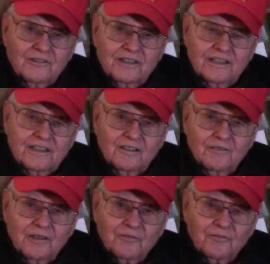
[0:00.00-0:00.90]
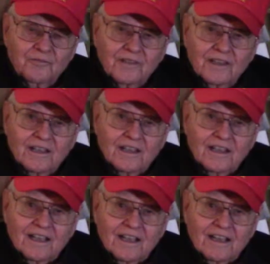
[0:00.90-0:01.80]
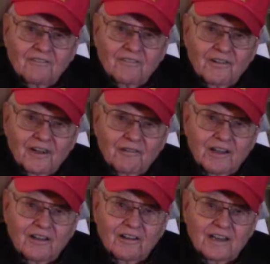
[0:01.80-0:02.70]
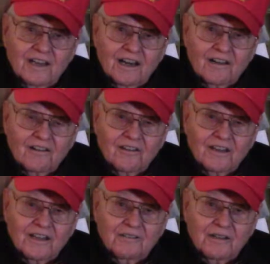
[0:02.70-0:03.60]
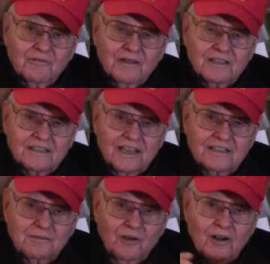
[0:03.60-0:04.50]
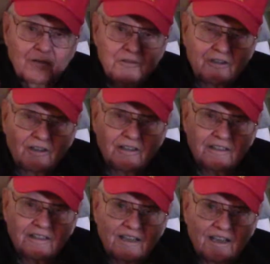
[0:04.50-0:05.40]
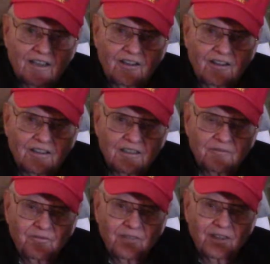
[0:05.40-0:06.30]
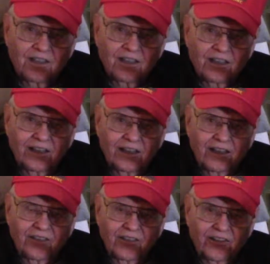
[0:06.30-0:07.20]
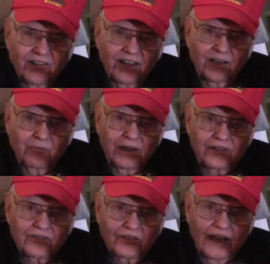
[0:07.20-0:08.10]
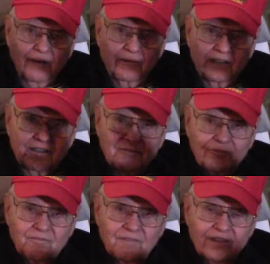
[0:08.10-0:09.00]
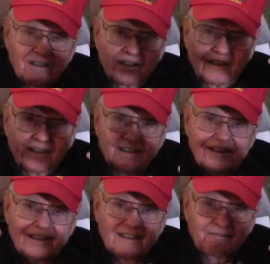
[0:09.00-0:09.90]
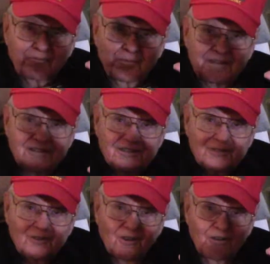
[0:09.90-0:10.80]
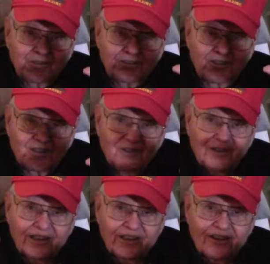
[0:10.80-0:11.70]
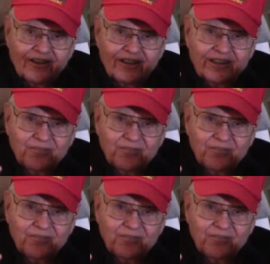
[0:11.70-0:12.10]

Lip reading: a deal that we called a knotter. And what it was, had some arms on it that kind of caught the grain and measured how many pieces of straw was going to go in there